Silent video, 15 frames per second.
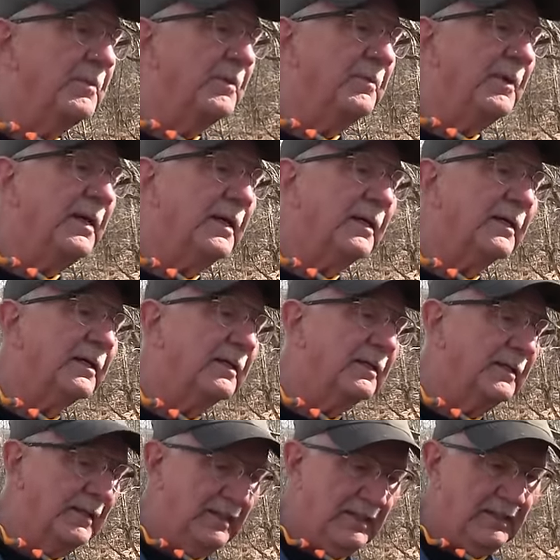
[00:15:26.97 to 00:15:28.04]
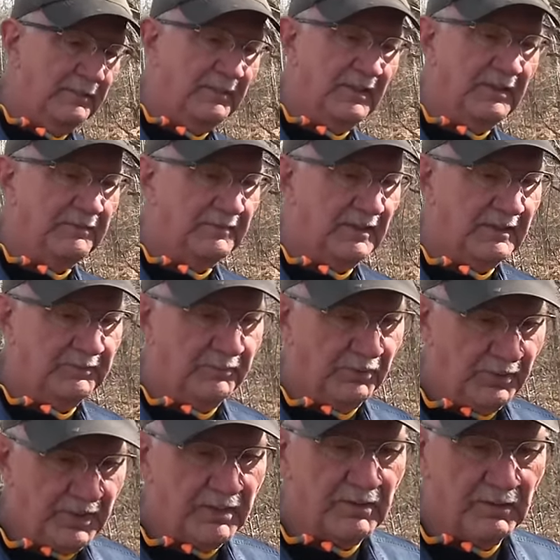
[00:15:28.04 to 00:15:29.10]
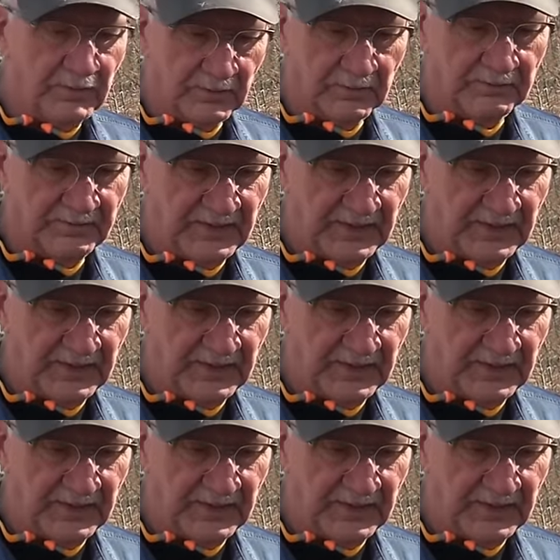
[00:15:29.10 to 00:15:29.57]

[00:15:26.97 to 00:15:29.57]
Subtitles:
it back. But pretty cool.